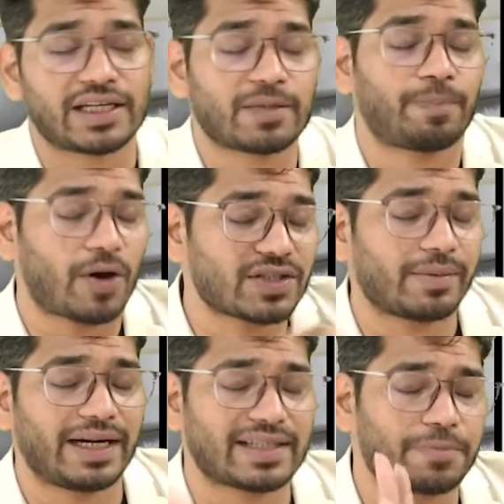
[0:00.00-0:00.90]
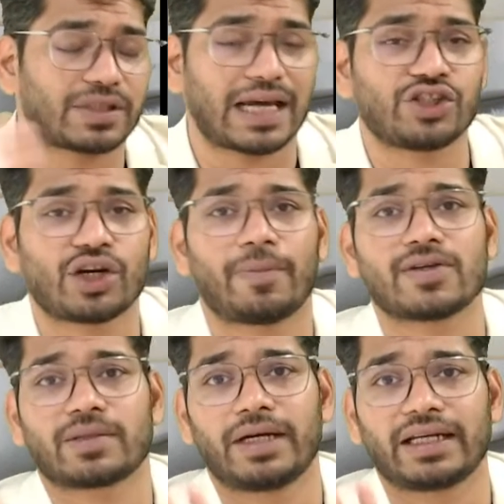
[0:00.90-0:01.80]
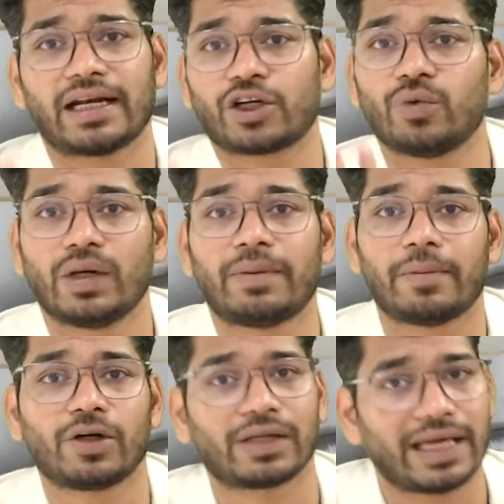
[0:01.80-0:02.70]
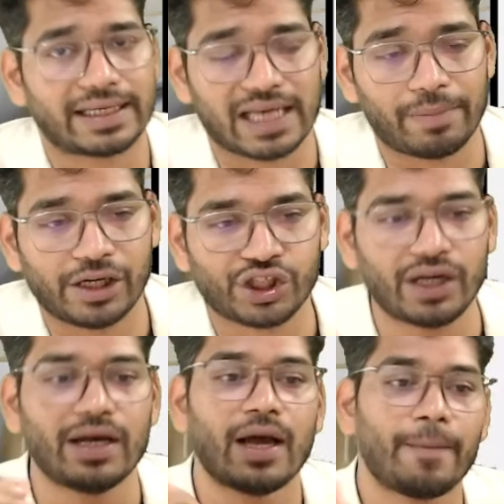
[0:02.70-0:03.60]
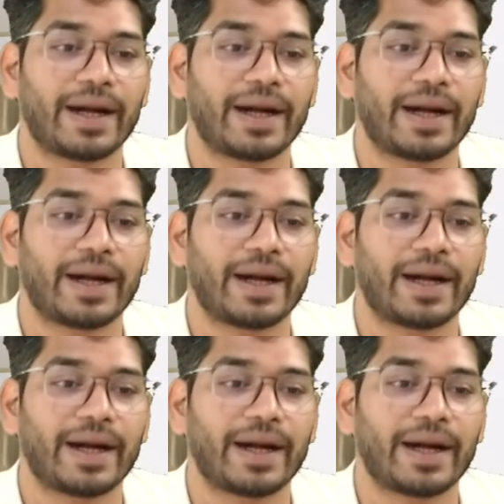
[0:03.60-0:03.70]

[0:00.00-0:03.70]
There is a possibility, substantial possibility that you will be able to clear examination.